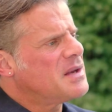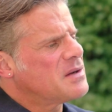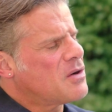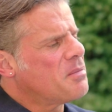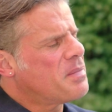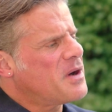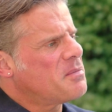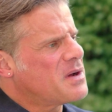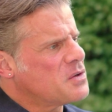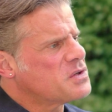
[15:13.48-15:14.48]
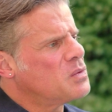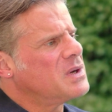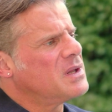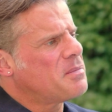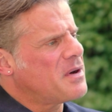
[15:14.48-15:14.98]
and compare because it
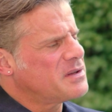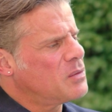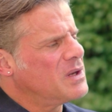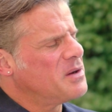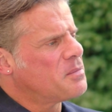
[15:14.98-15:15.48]
will apparently will